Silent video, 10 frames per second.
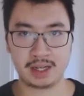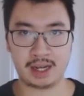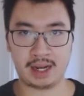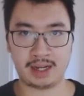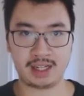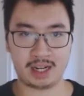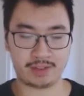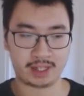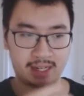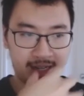and you have the
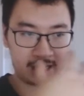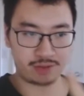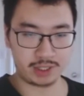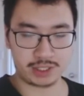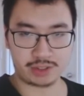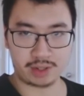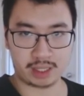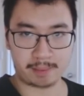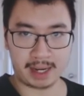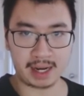cash register at the
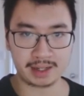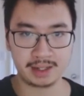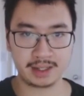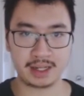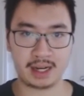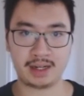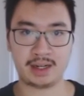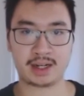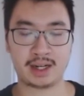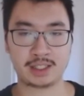back, and then the
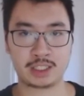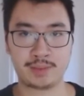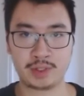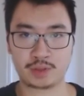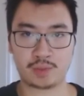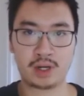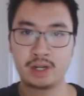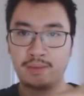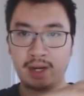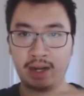customers walk
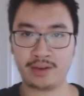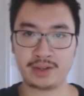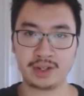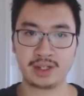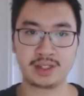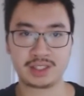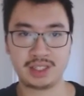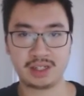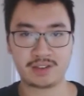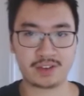around, see the
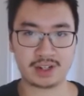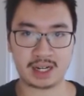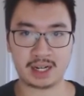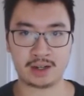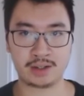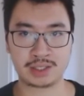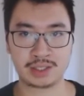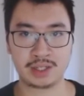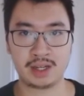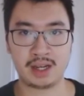different aisles
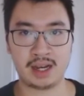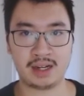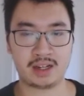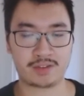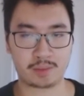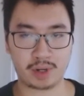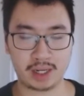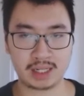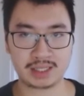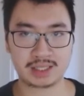and different
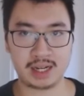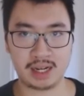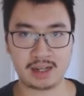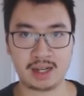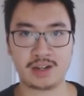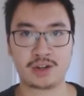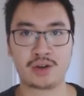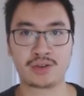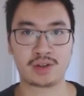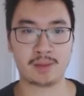products, and then you go
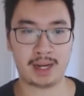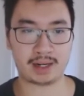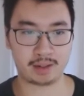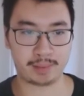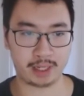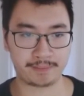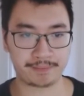to the back to pay.